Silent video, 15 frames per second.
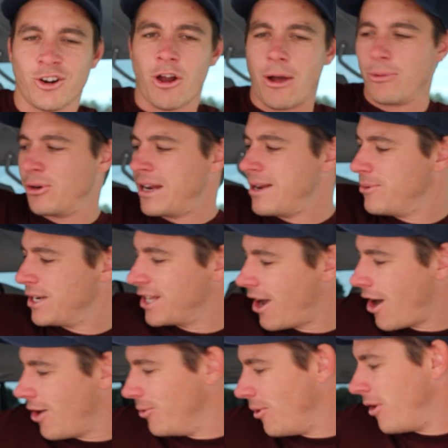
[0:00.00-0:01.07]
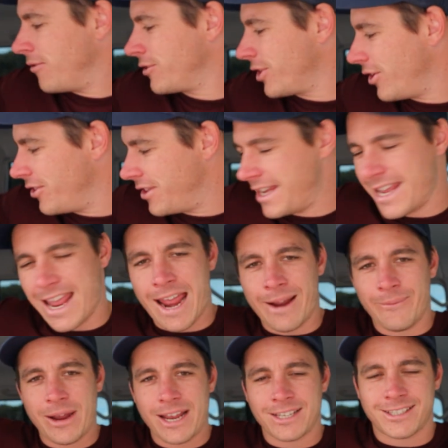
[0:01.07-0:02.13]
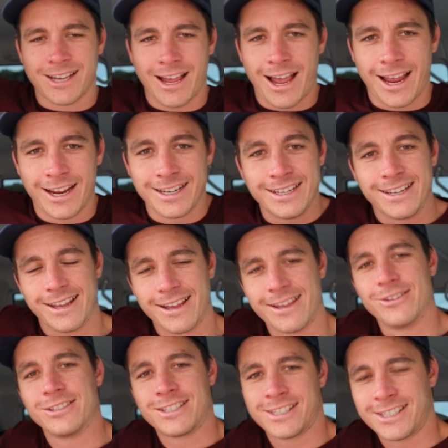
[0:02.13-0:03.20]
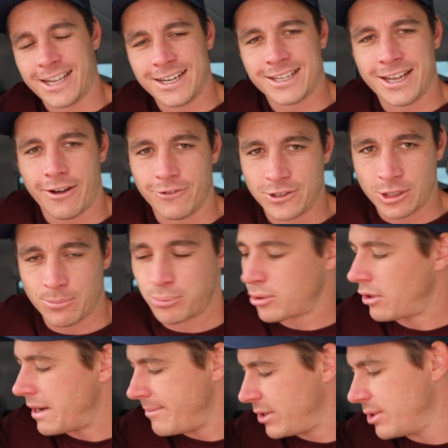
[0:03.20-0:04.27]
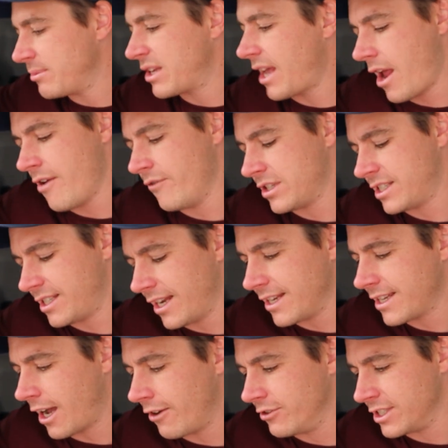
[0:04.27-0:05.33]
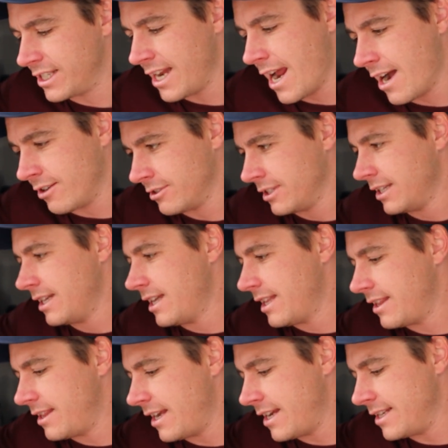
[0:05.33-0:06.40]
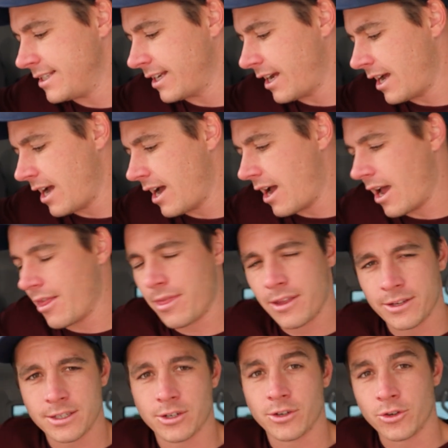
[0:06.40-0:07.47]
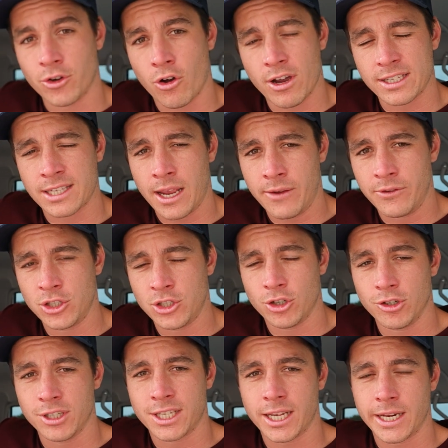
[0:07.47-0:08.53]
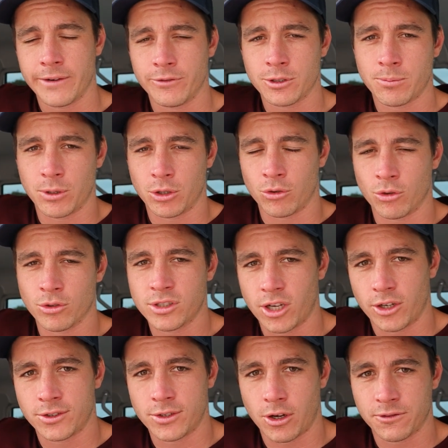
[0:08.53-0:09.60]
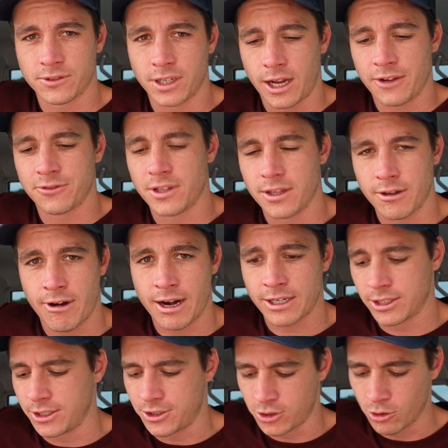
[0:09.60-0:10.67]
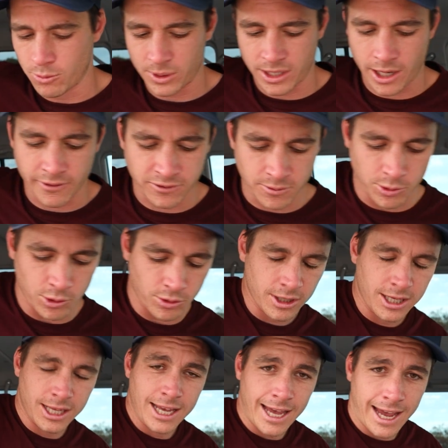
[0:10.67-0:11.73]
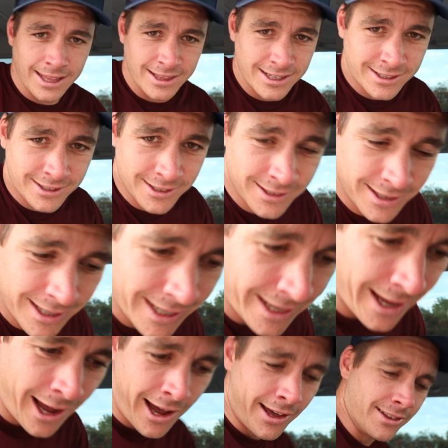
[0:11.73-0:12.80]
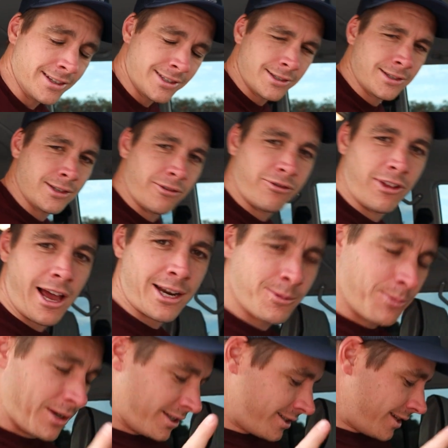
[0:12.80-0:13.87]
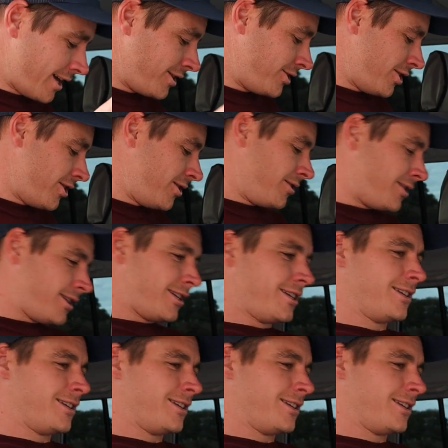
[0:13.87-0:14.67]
All right, well, here we go. I've got the MSA seat covers, the premium canvas seat covers. Now, these are nice heavy duty canvas, but they're also soft enough that they're actually super comfortable. And this is the flash bit. Stay tuned.